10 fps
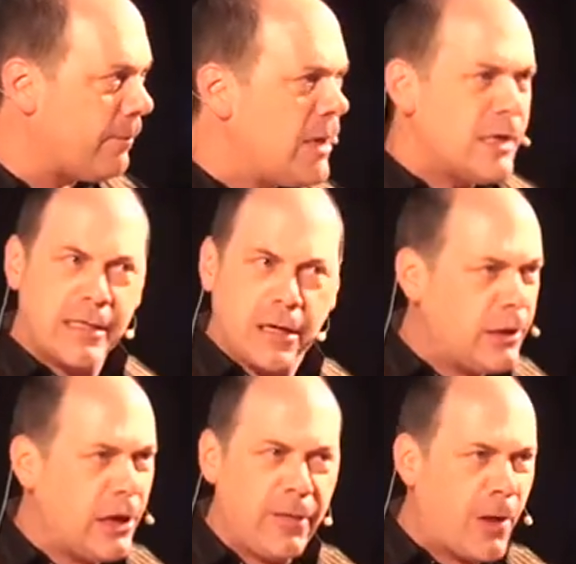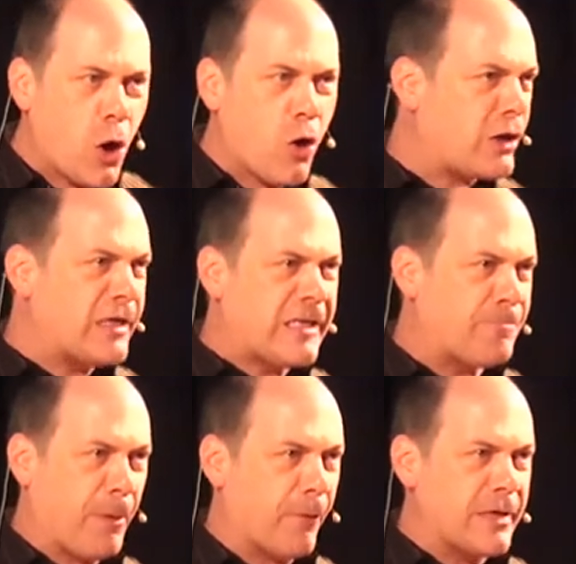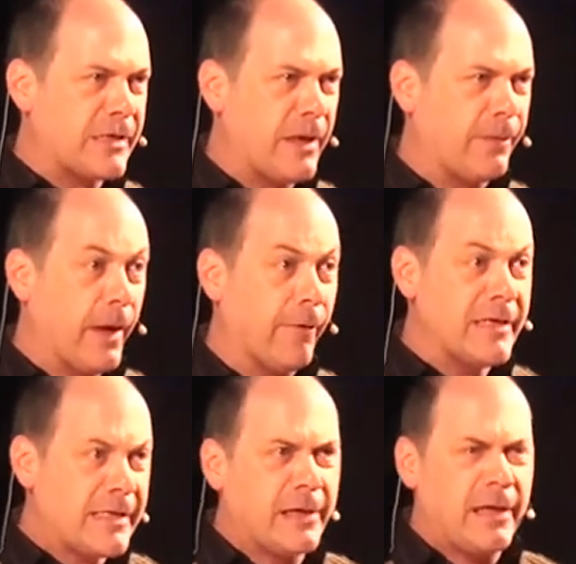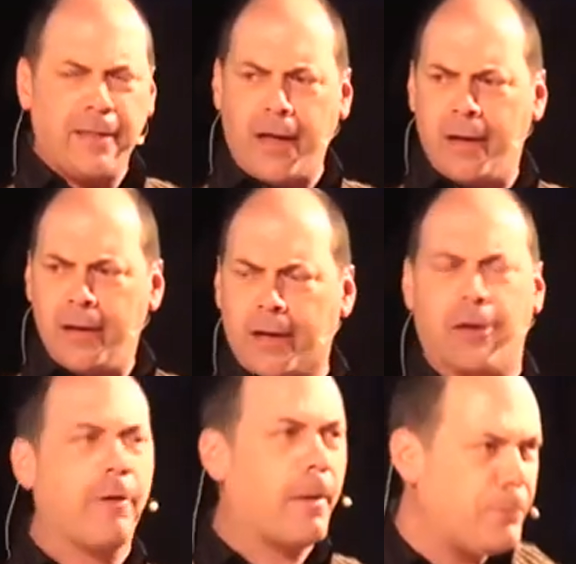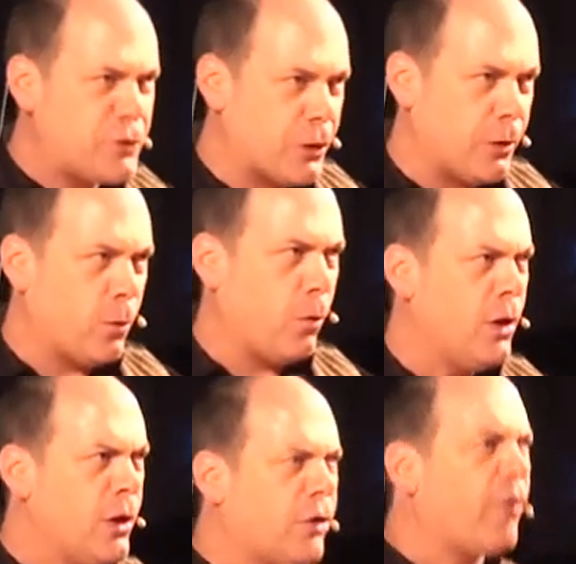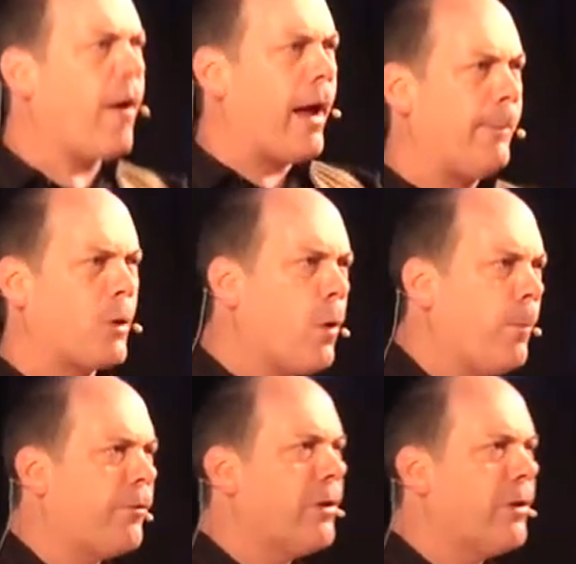Suddenly, they're not conspiracy theories, suddenly, they're corruption or crime, corporate